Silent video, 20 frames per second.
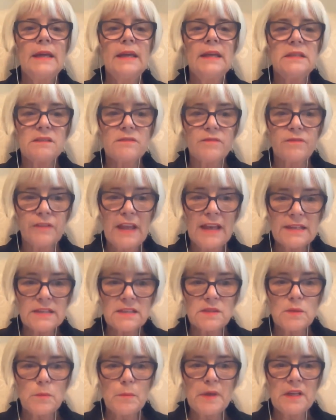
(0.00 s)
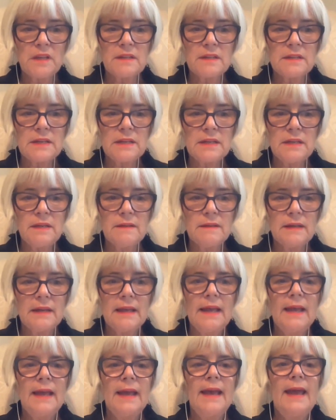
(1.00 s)
is flexibility
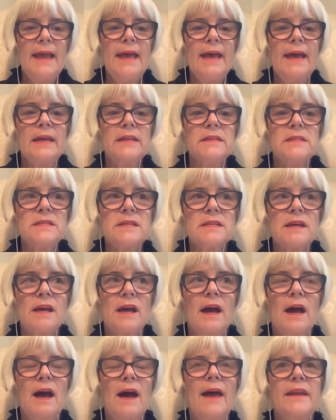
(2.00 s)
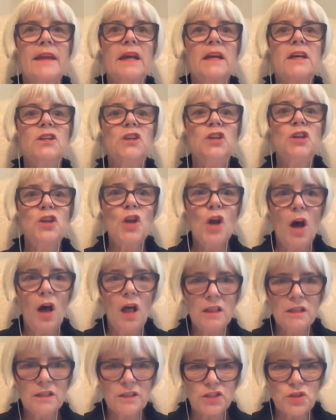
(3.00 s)
and an
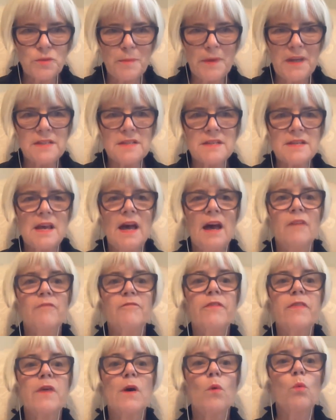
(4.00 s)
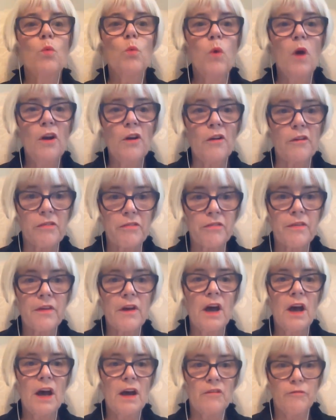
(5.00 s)
acknowledgement of the worth
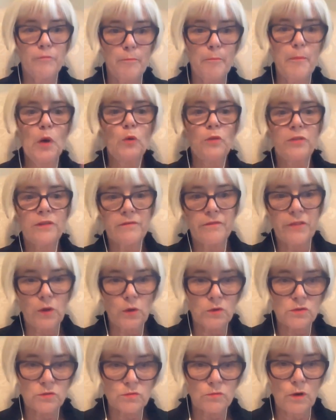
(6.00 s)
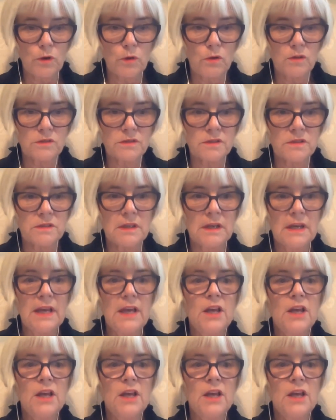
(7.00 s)
of both of those roles